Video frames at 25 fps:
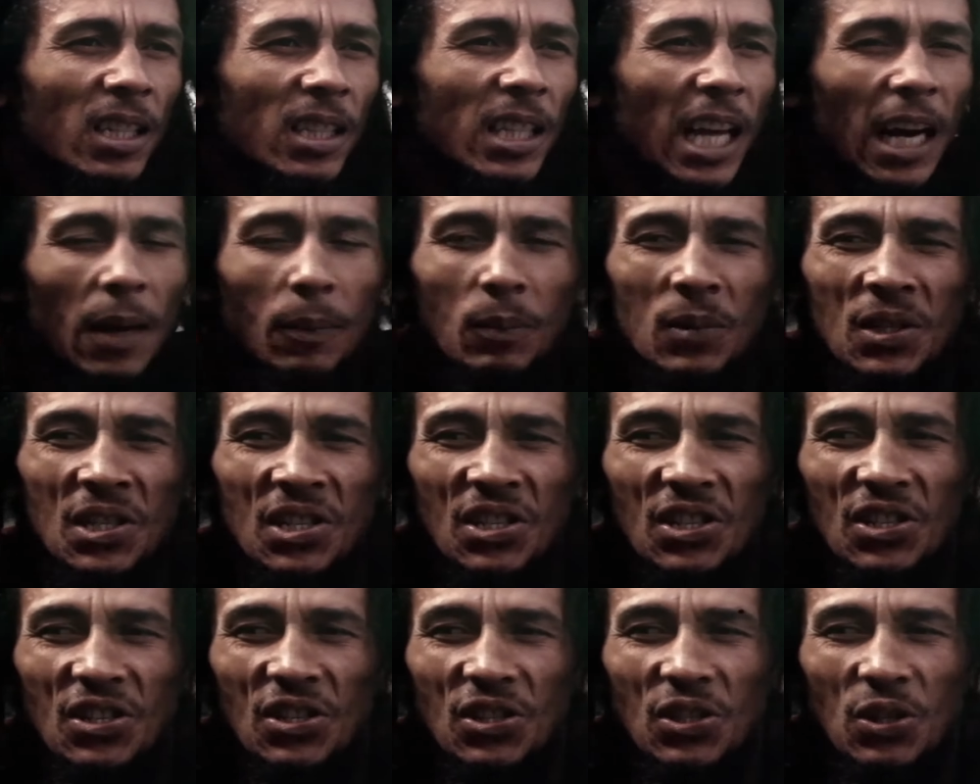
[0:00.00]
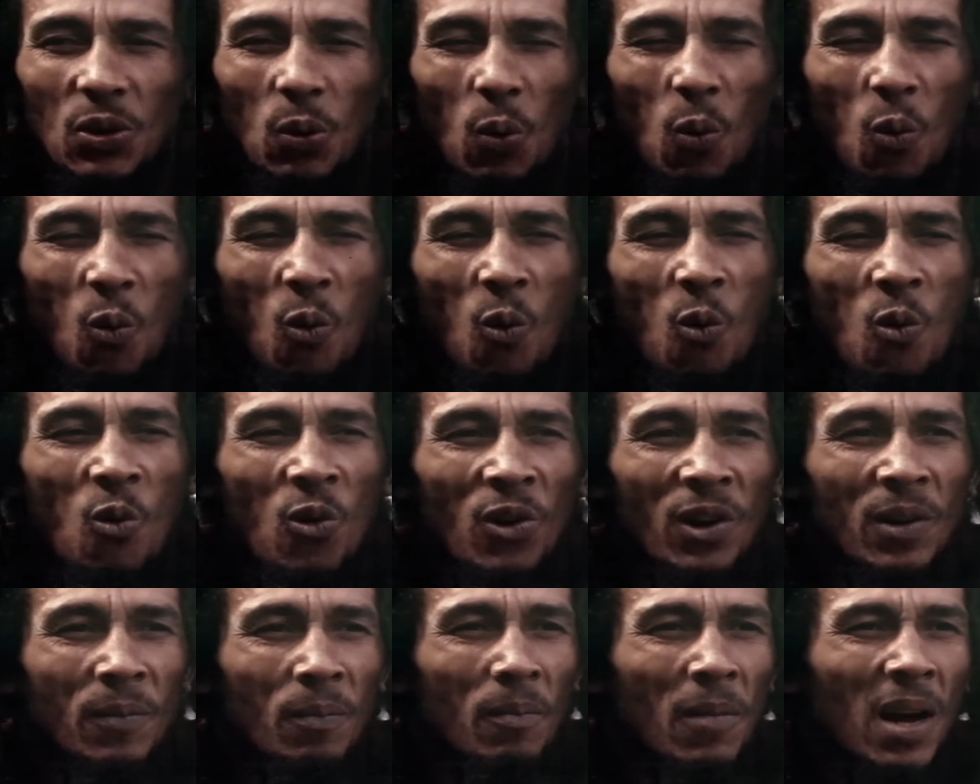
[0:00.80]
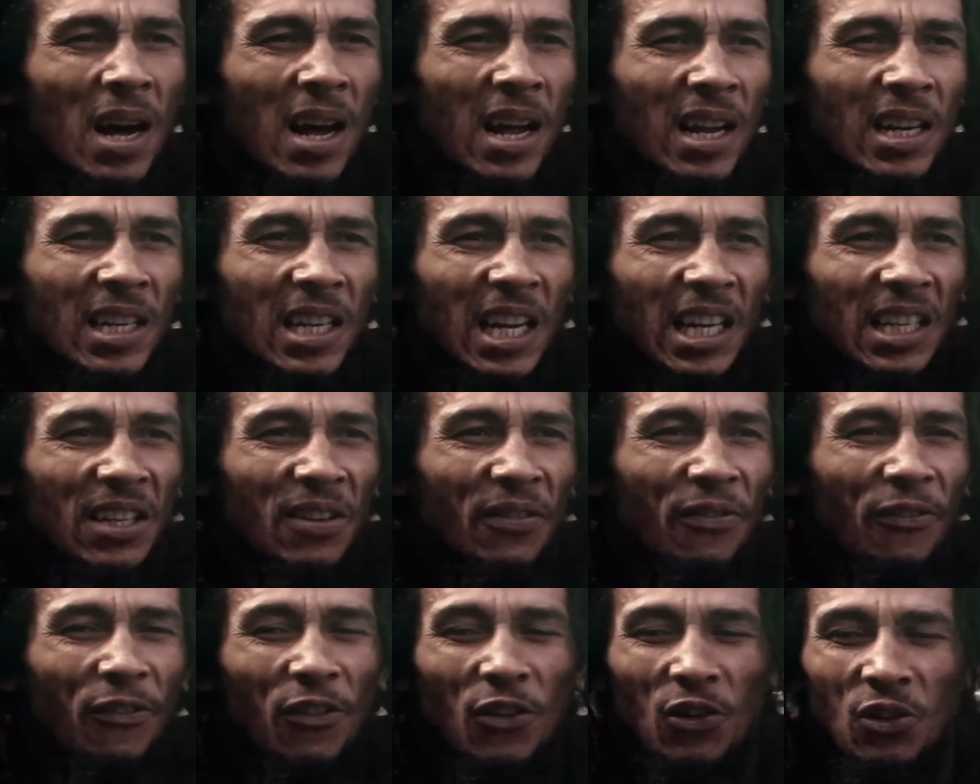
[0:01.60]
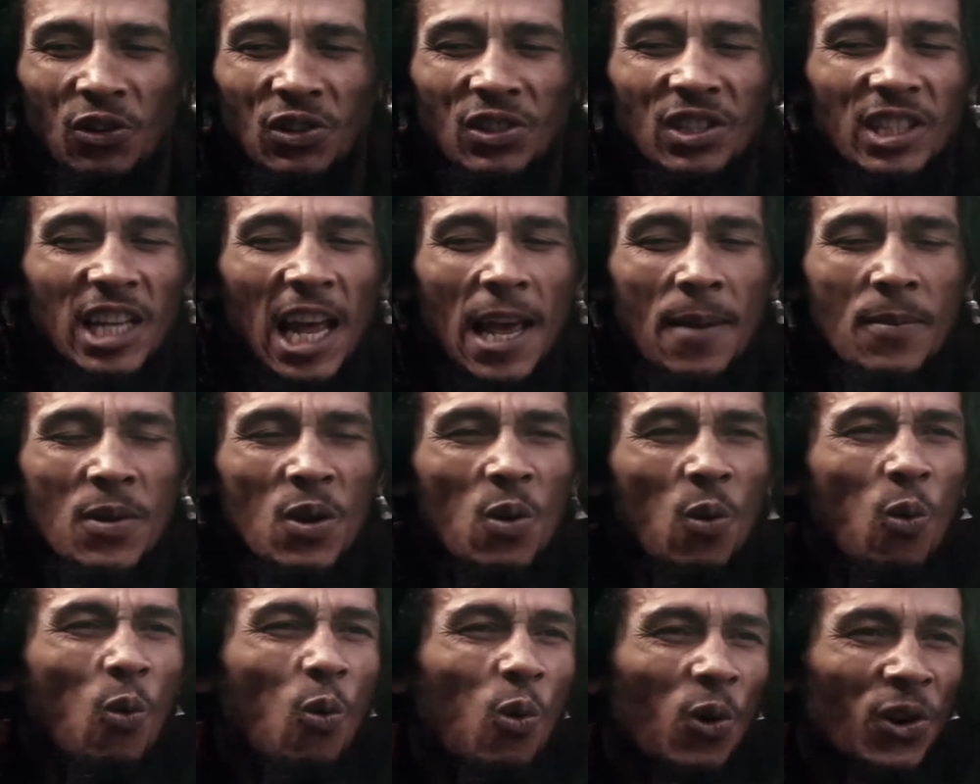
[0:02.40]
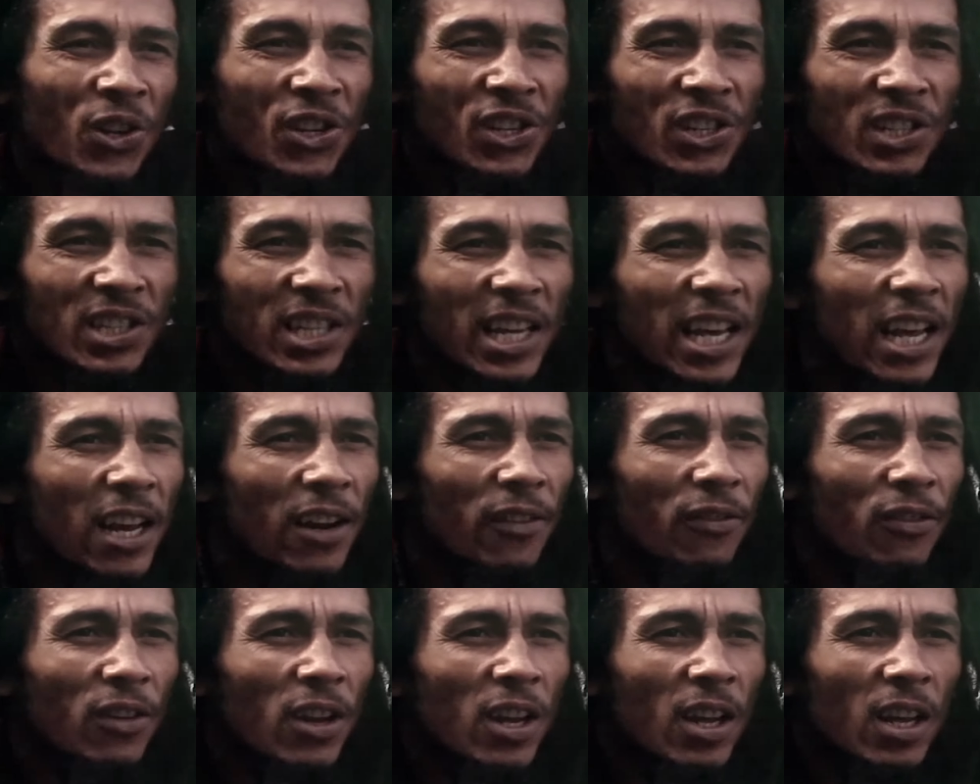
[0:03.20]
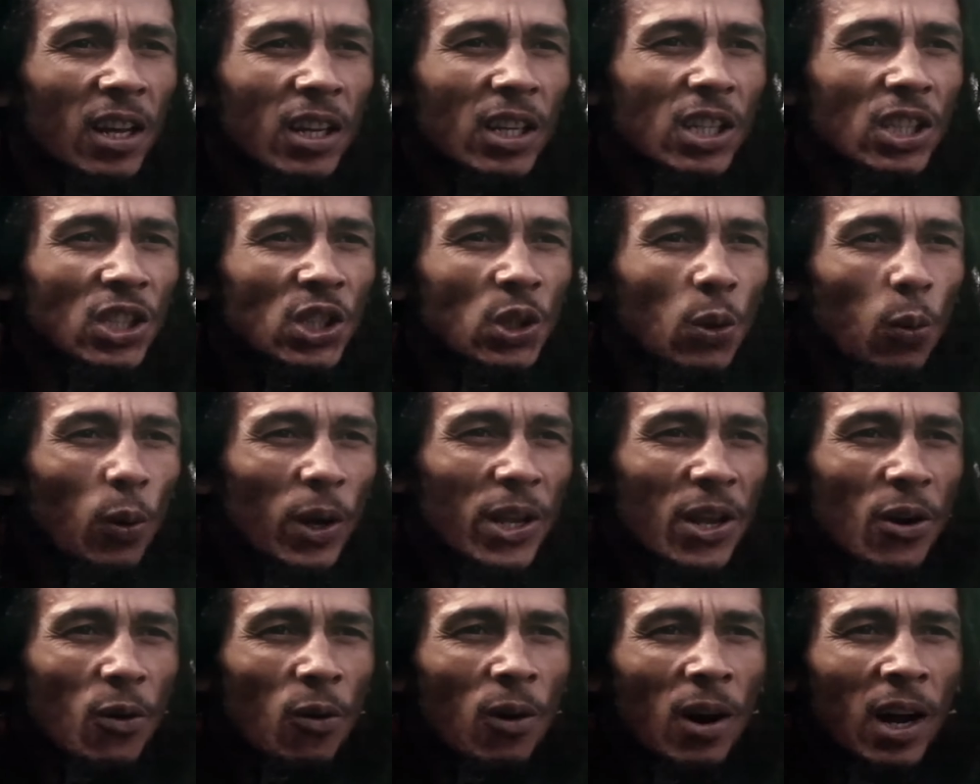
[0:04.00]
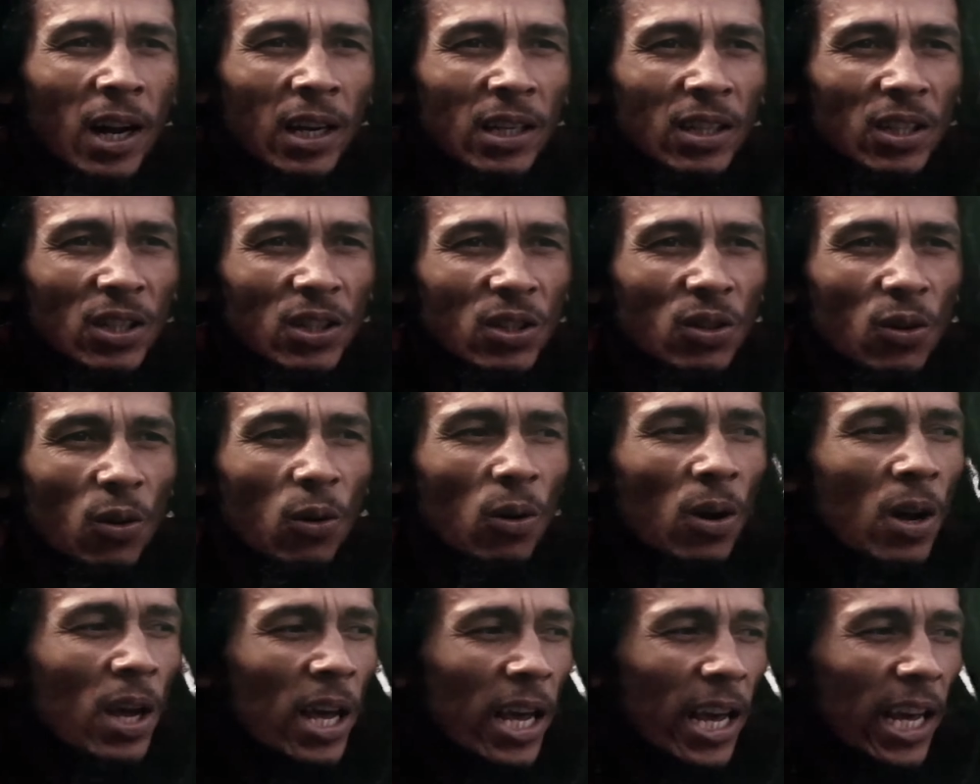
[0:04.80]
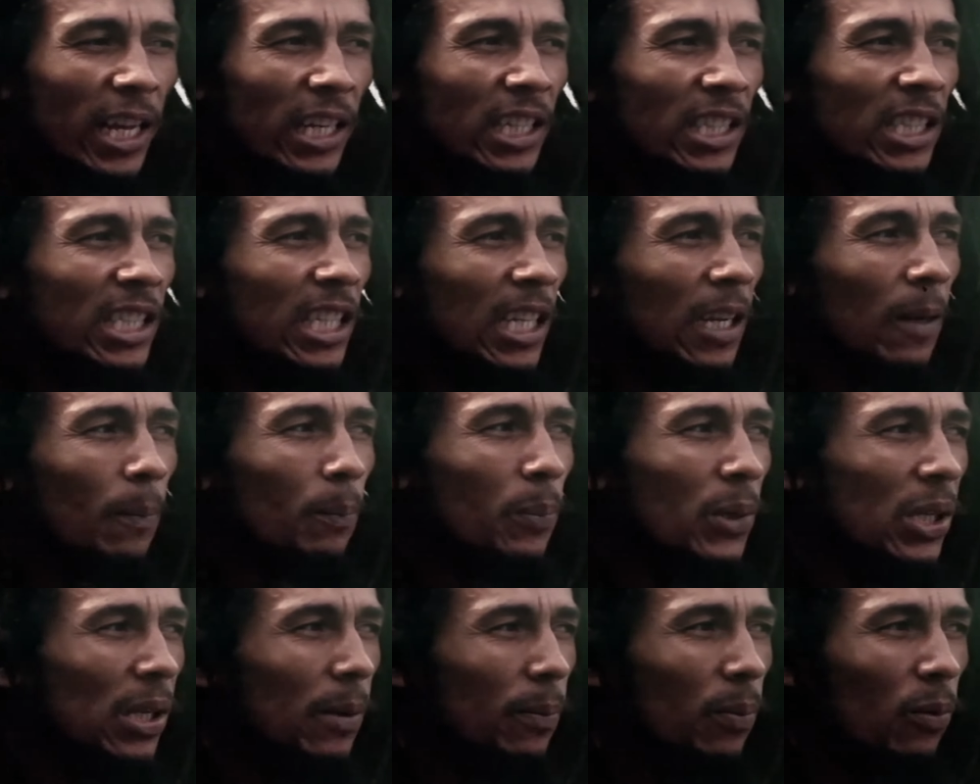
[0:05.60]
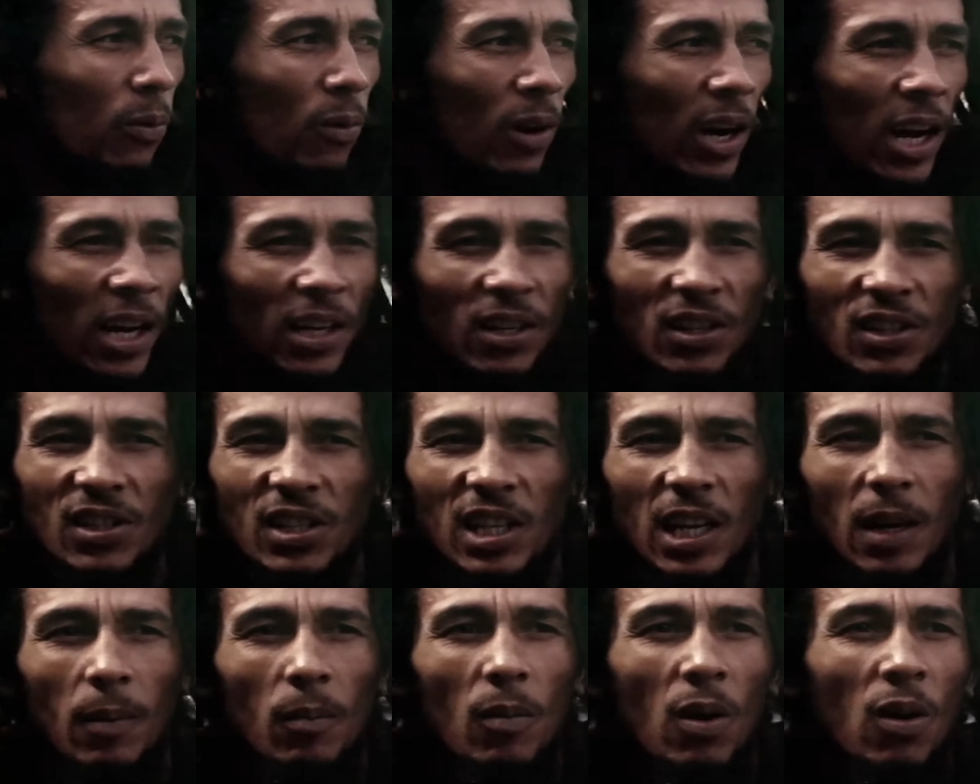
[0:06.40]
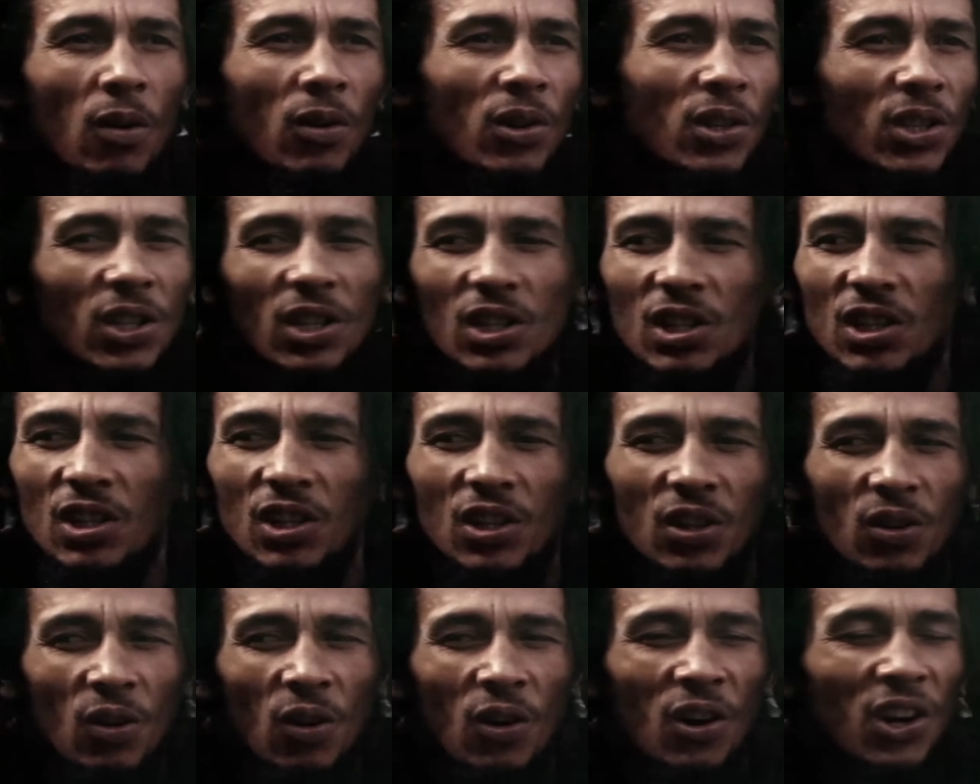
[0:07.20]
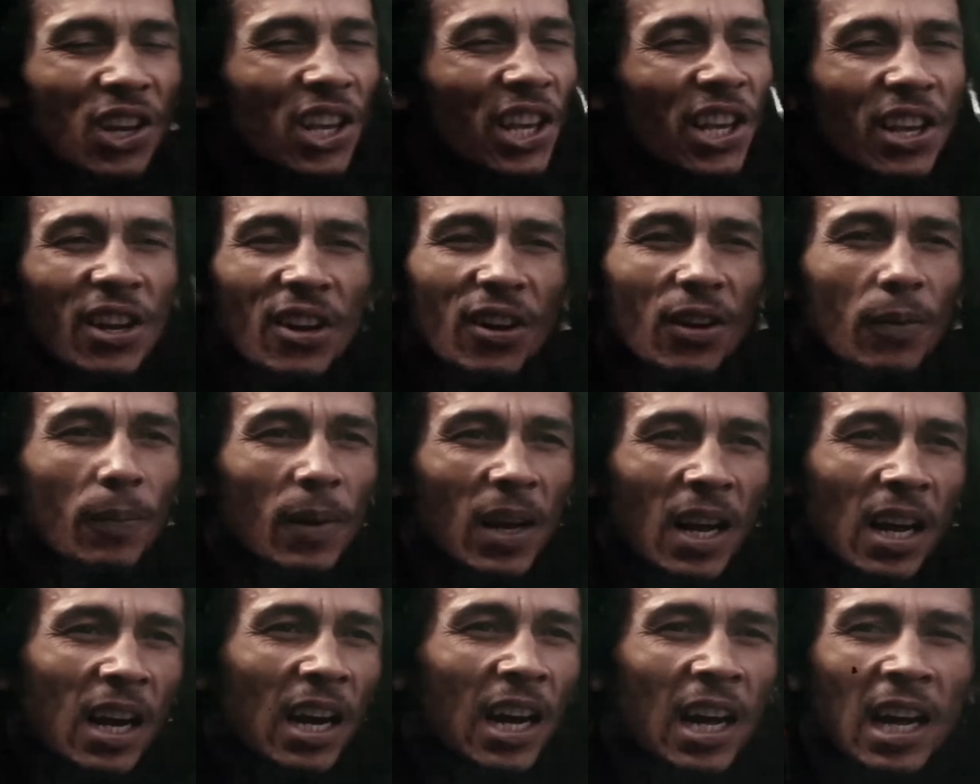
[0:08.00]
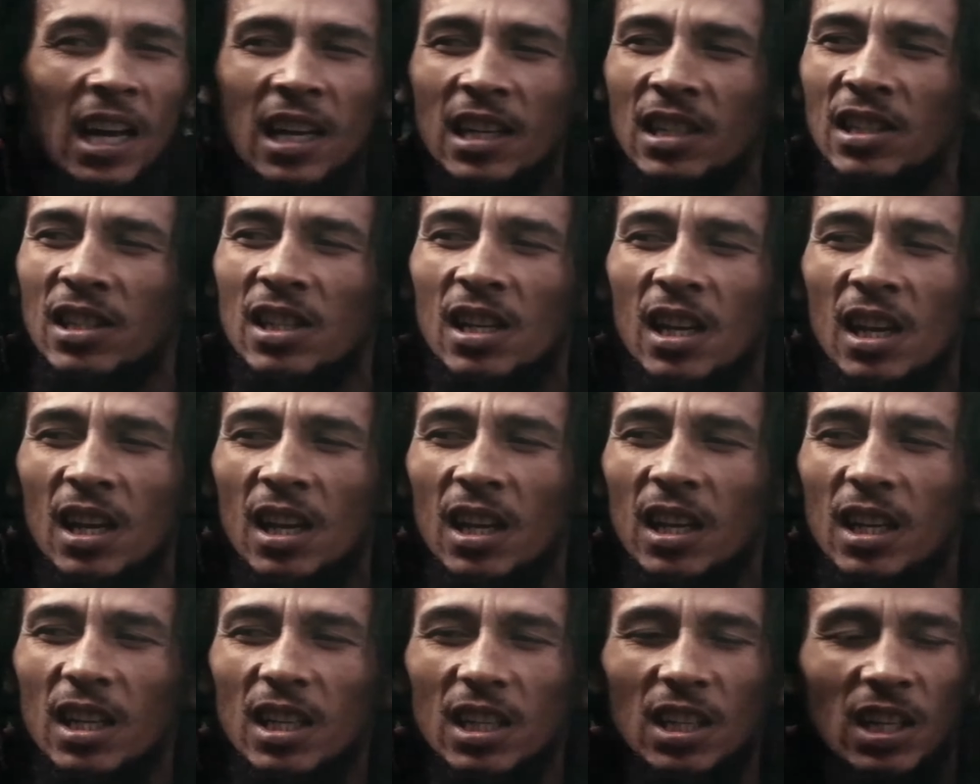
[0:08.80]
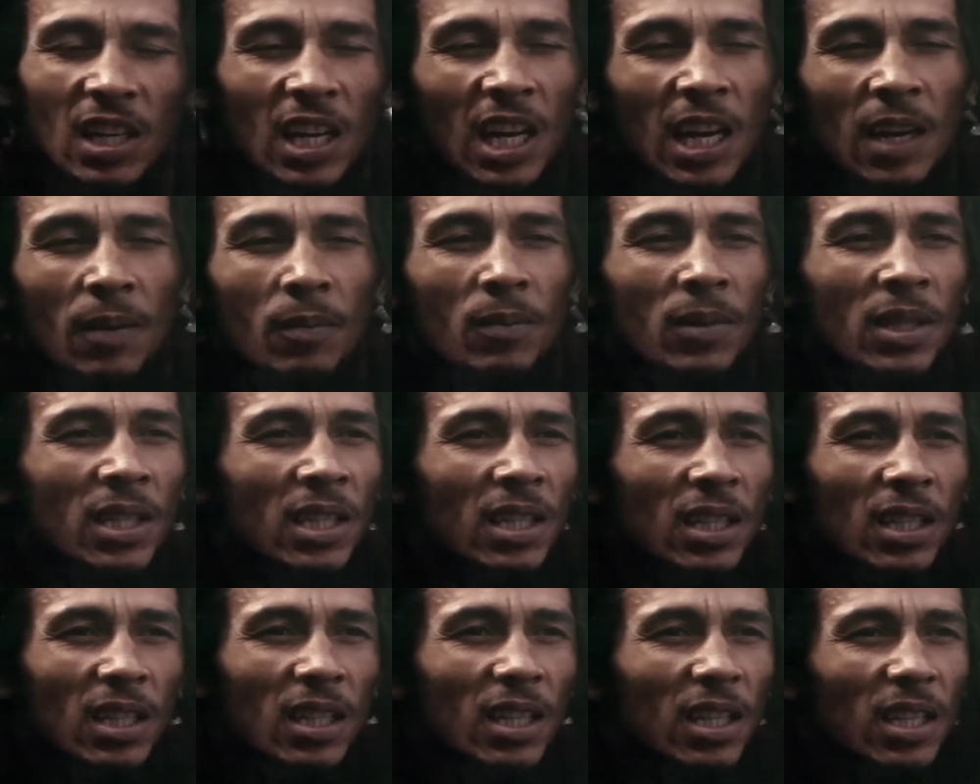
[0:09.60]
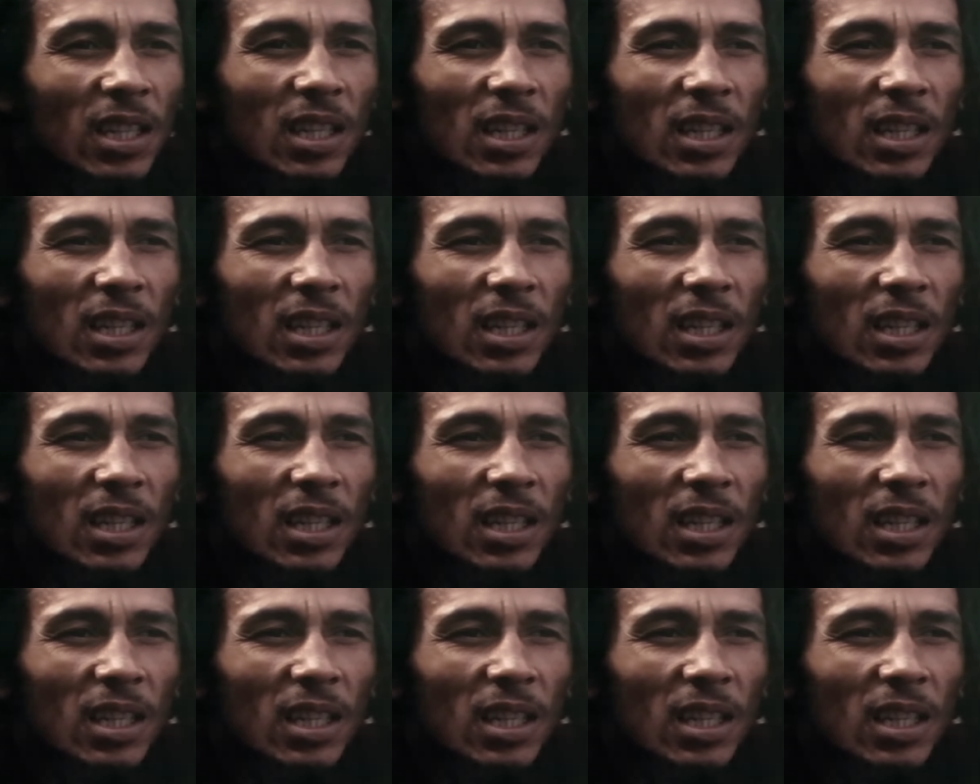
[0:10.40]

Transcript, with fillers: That means you're your own man. That's the first time you own yourself you do what you want to do. Anything people want to say about you, you don't care because, you know what I mean?